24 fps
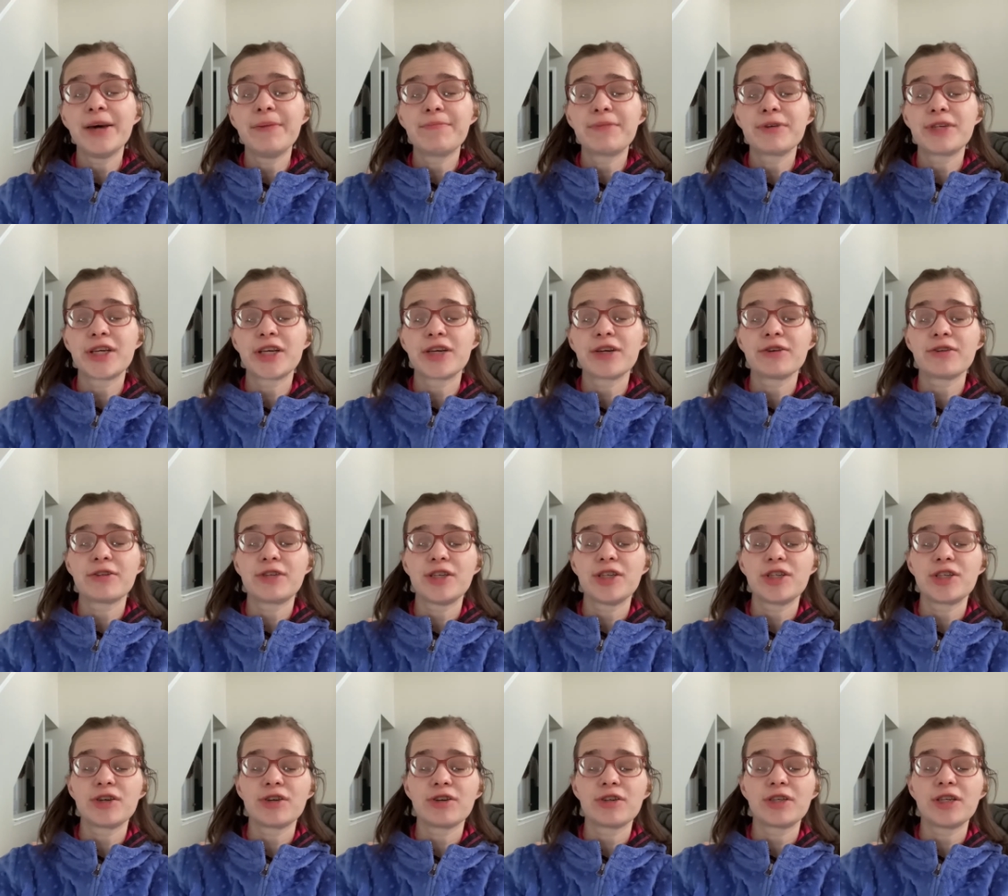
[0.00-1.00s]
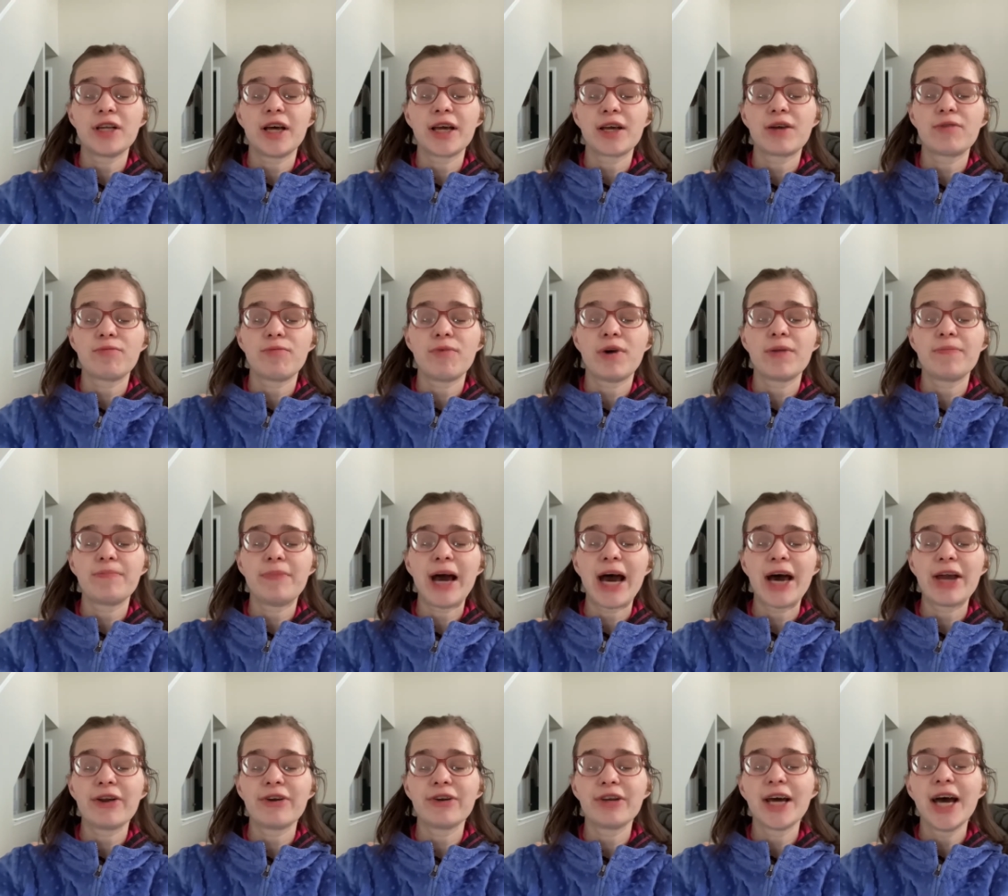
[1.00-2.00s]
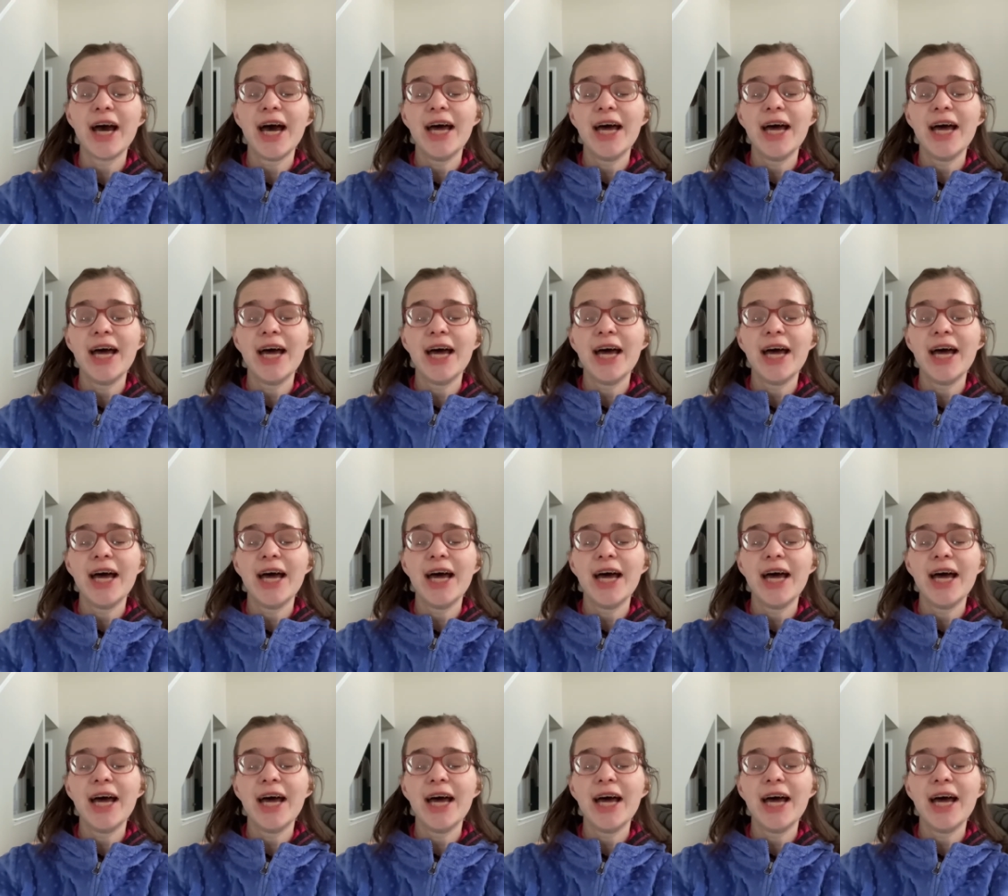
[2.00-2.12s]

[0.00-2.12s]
particular seizure, it's not like one pattern.